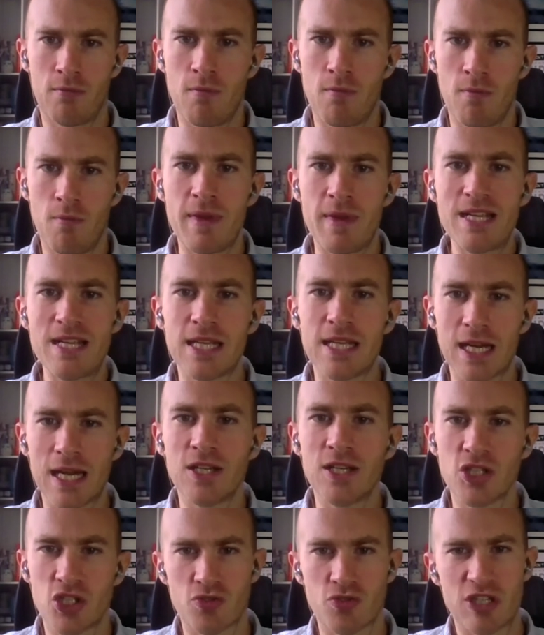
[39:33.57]
Meeting
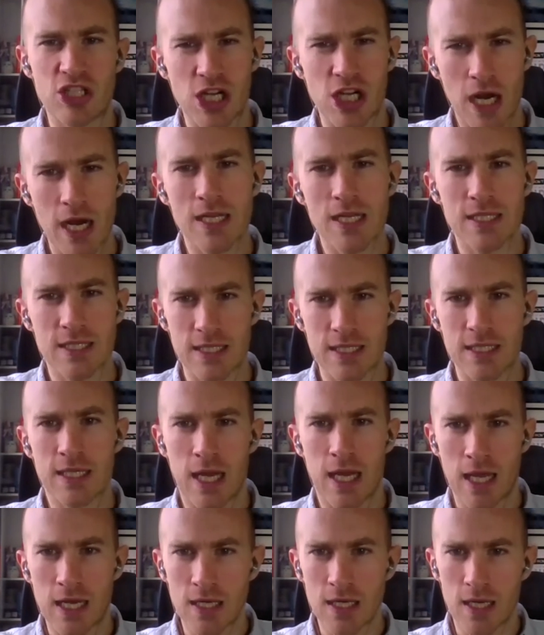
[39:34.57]
industry giants
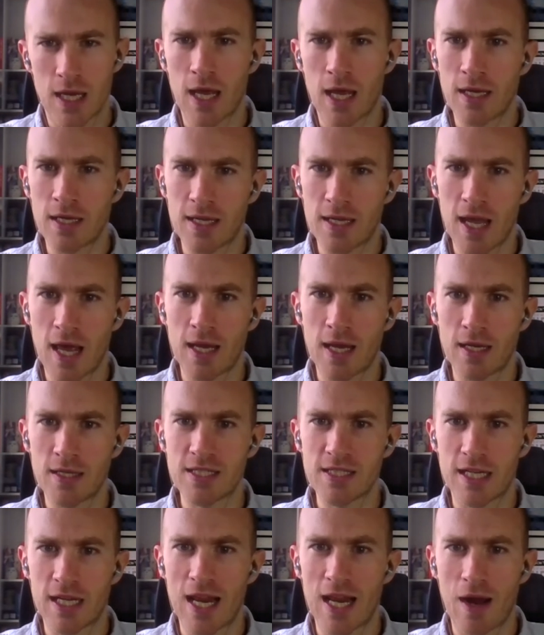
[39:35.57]
and getting
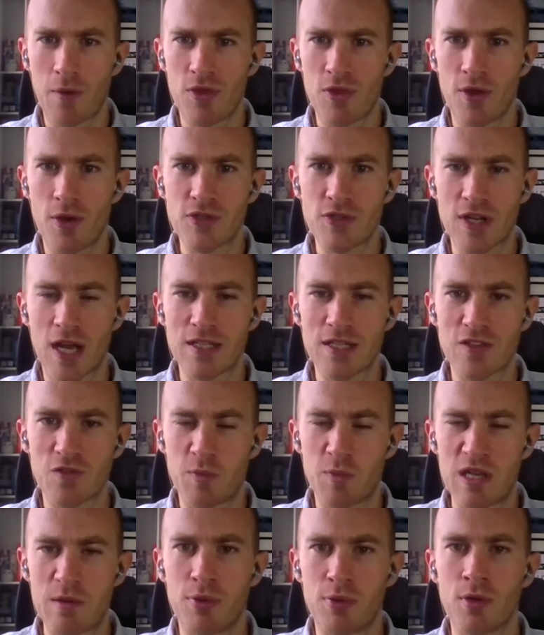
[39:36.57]
to connect with those kinds of
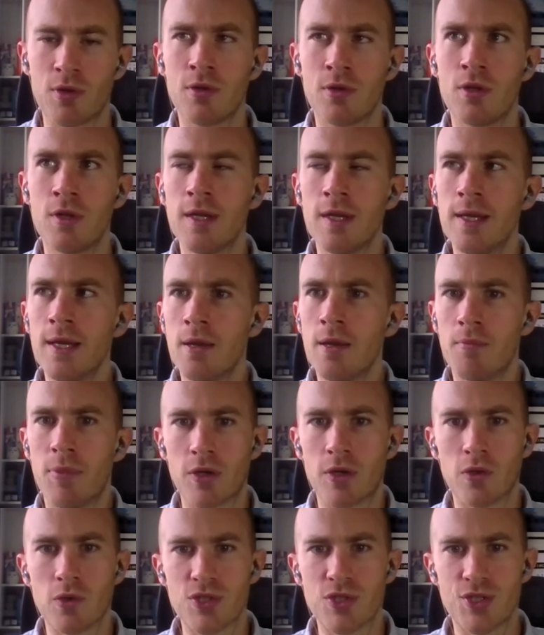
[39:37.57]
people,
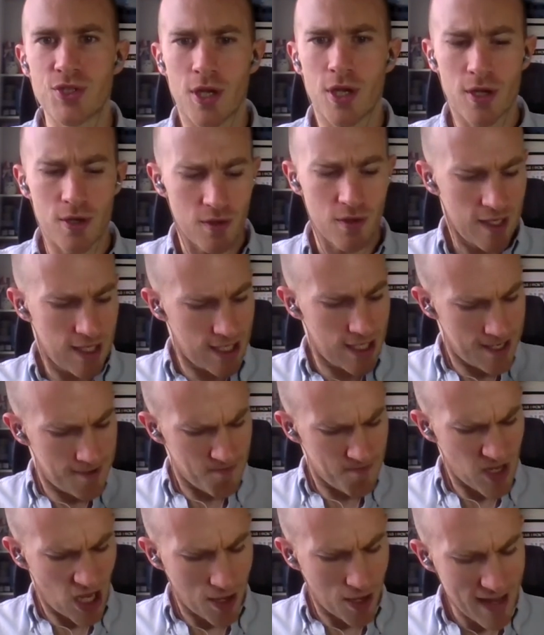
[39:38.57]
but also
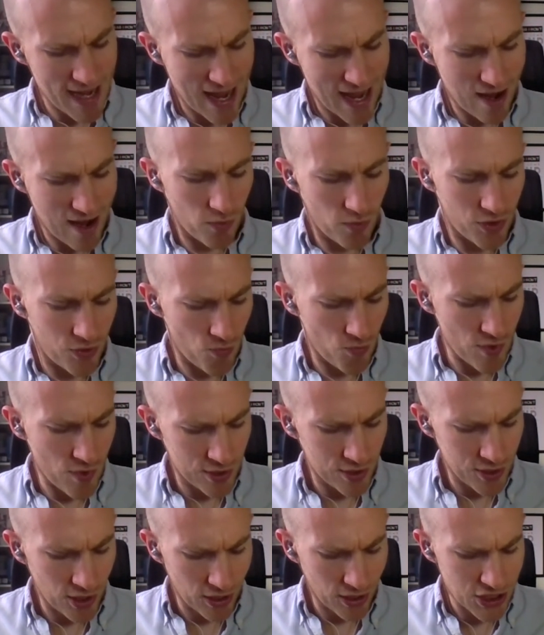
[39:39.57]
coming out with the
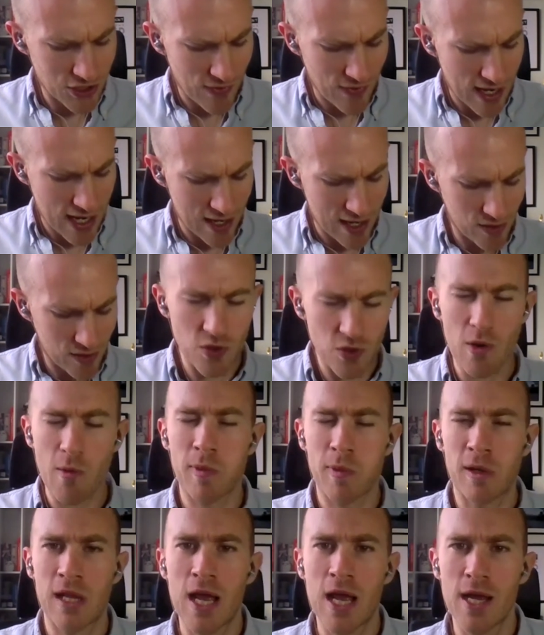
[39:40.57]
real knowledge of how to
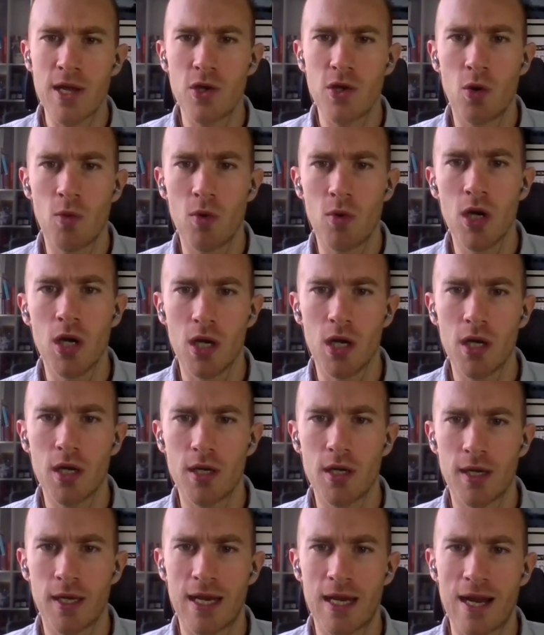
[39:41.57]
apply your
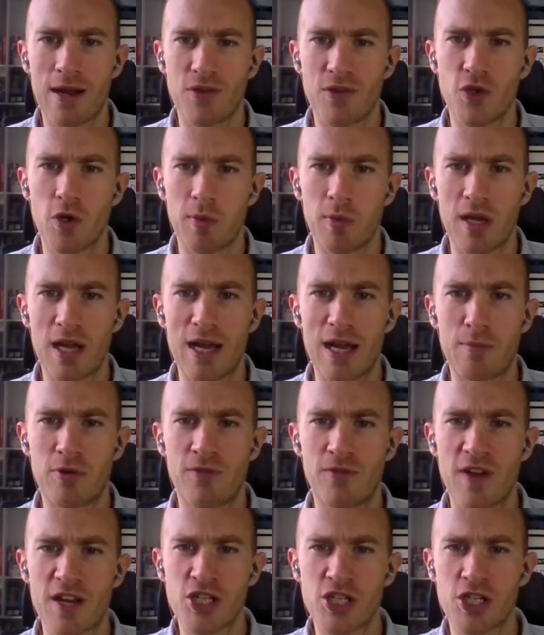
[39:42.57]
work and how to apply it
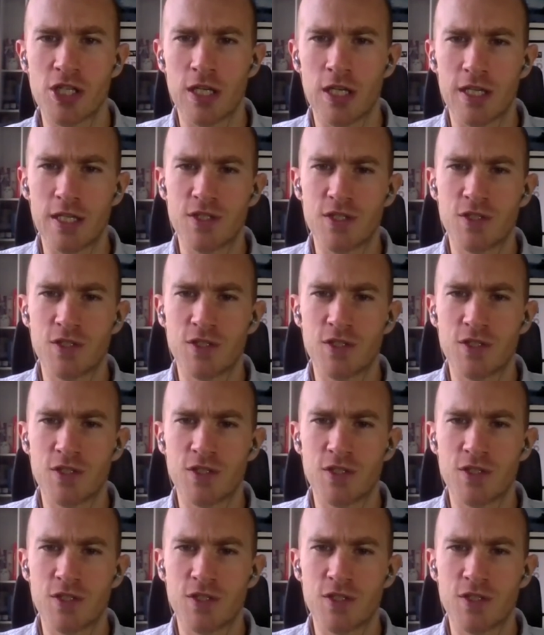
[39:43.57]
professionally.